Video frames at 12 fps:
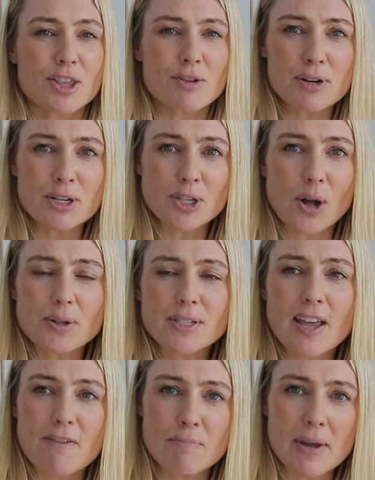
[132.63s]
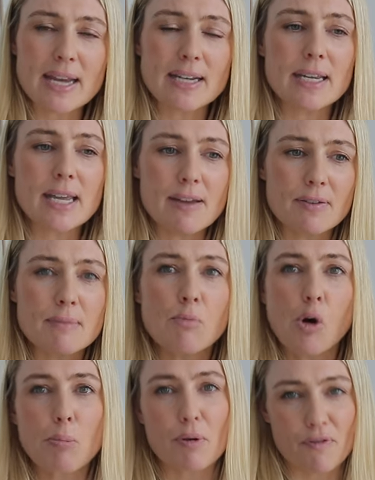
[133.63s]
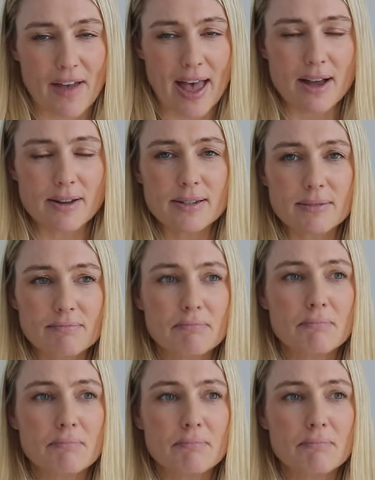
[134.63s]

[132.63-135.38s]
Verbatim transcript: the results have been even more profound,